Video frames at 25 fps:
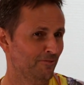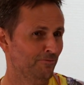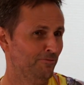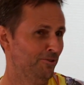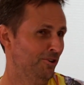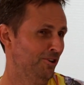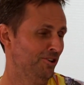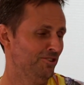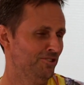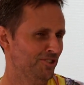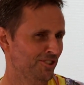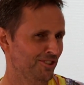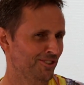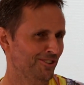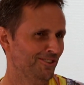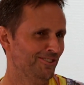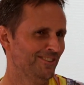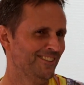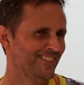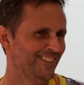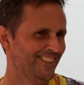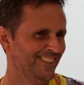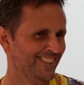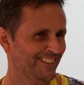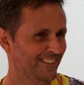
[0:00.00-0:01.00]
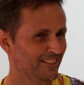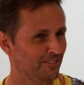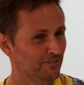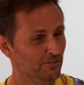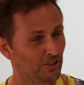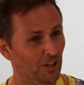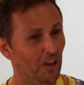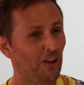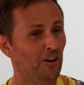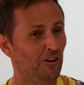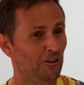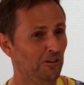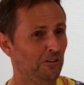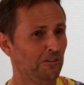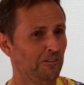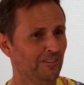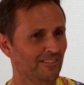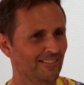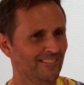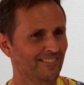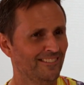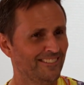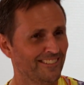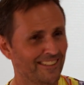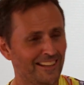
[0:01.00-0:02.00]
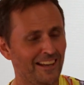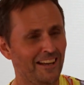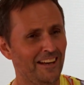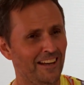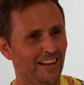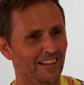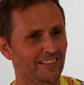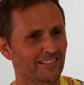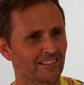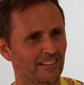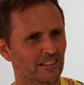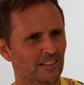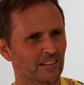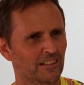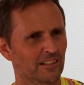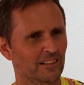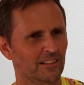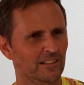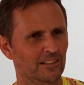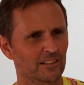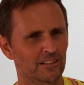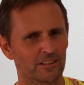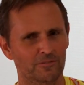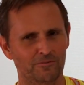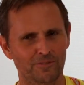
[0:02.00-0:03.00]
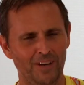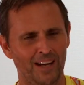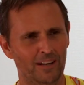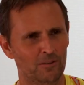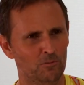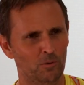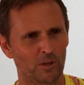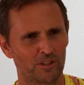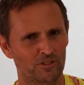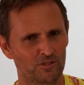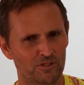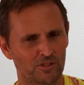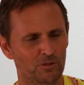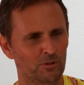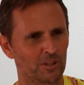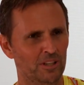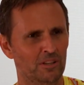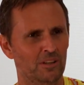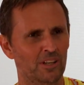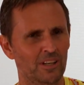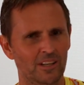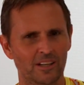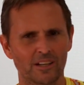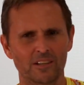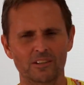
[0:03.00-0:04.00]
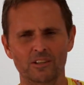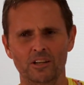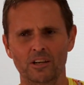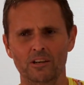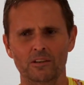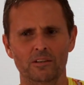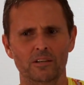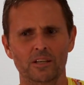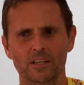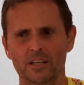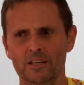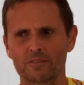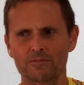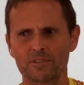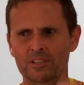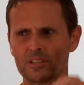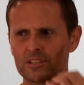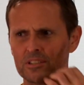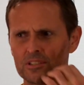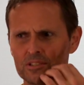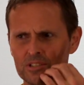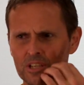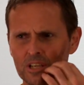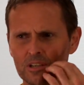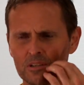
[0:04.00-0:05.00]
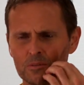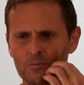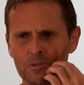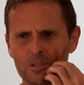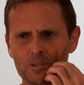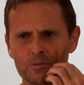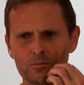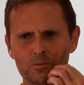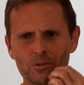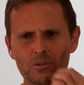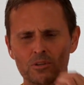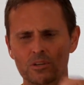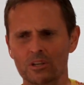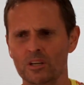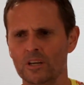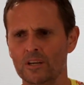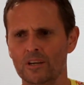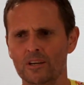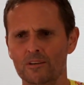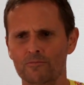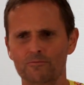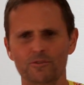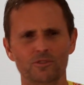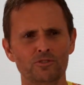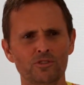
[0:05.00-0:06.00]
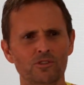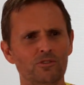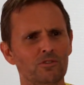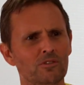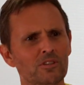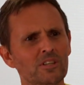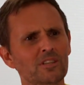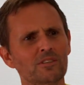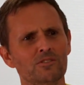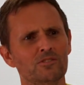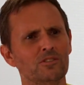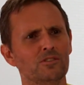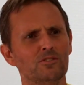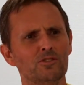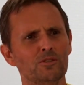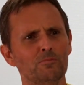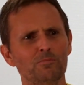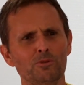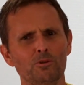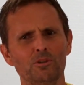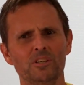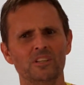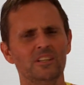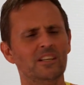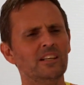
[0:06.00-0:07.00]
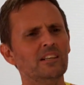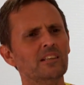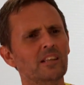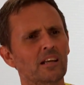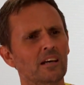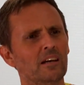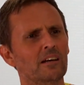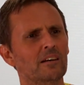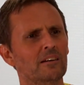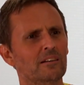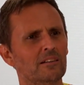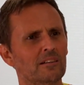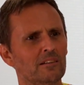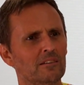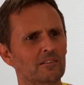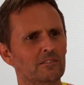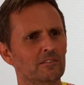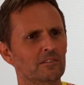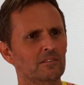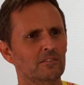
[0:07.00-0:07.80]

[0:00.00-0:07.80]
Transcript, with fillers: virtue? Yeah. No, you yeah. can't. In fact, what is doing, you know, even in the Second World War, for two years that supported Hitler, mm.